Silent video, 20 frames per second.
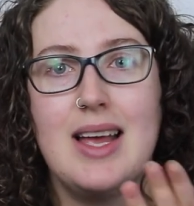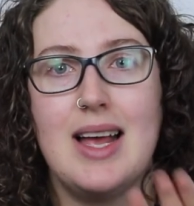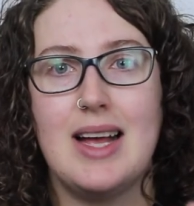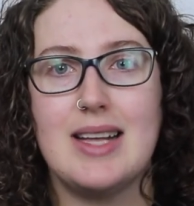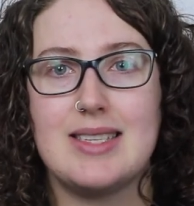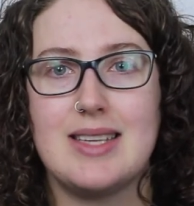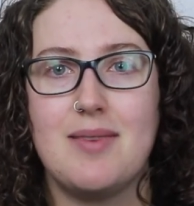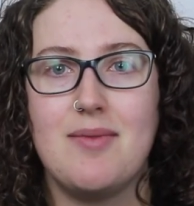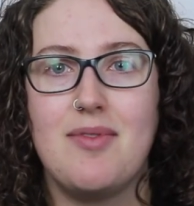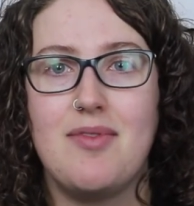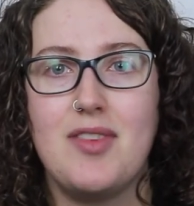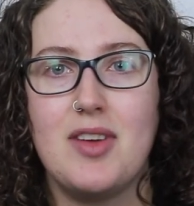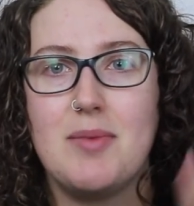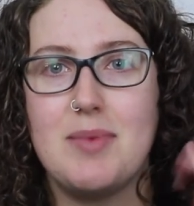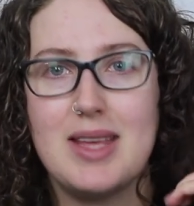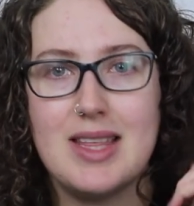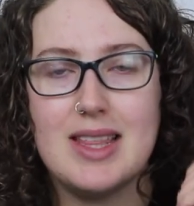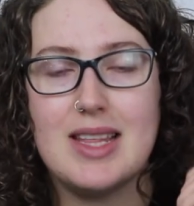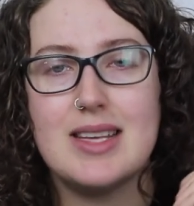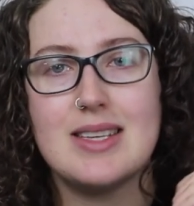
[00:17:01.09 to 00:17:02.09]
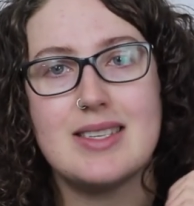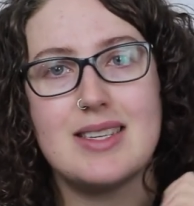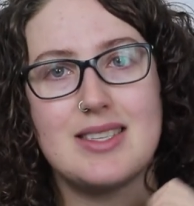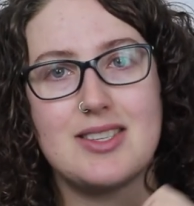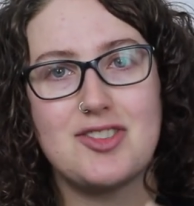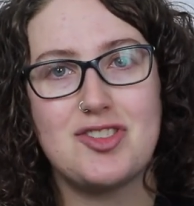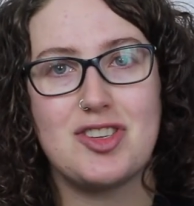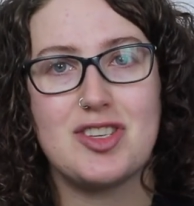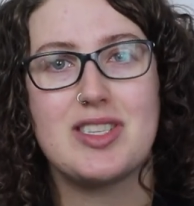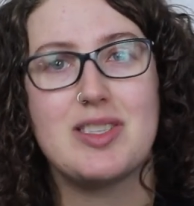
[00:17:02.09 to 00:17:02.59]
As I'm filming this,
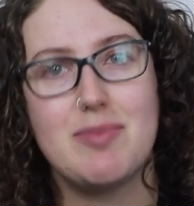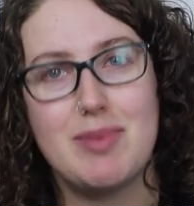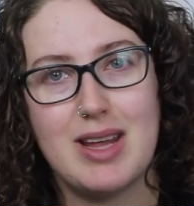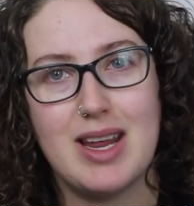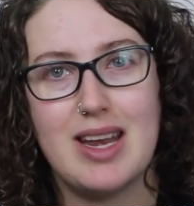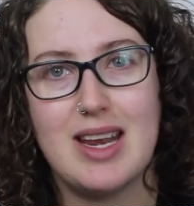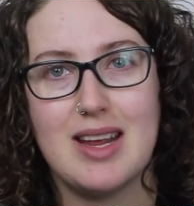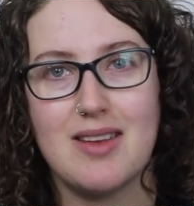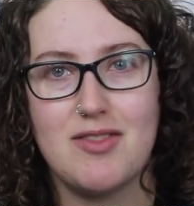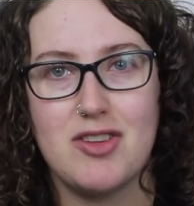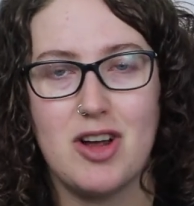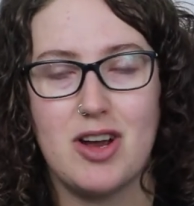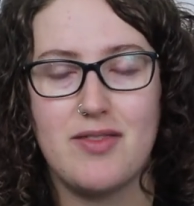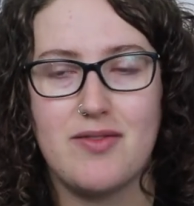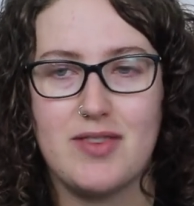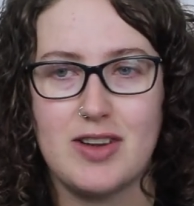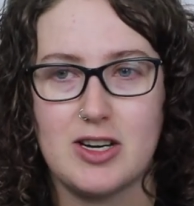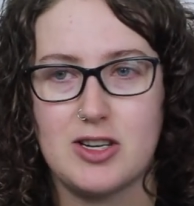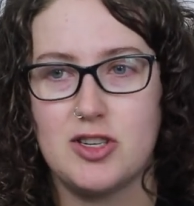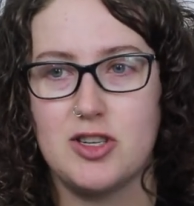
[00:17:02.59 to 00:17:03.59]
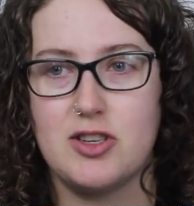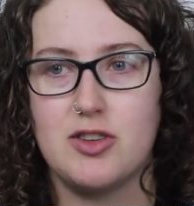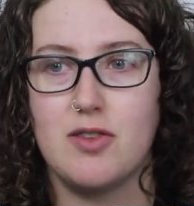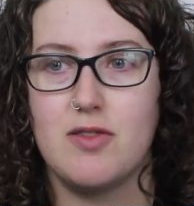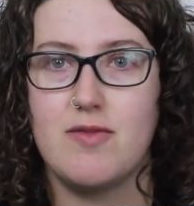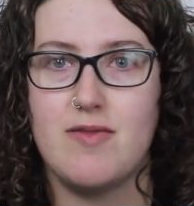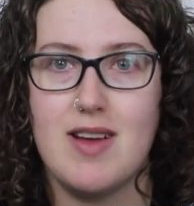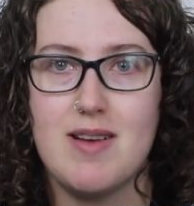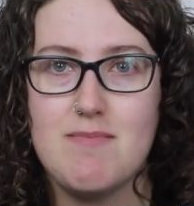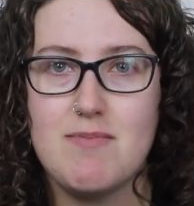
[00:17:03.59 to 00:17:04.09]
it's just the beginning of nonfiction
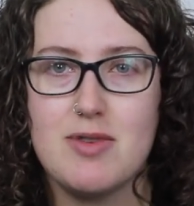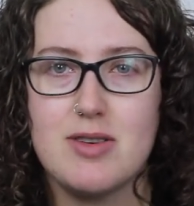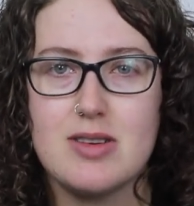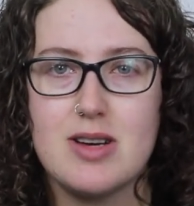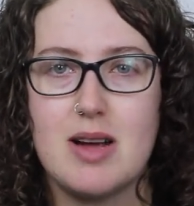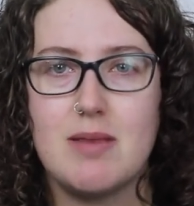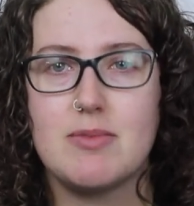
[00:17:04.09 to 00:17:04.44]
November.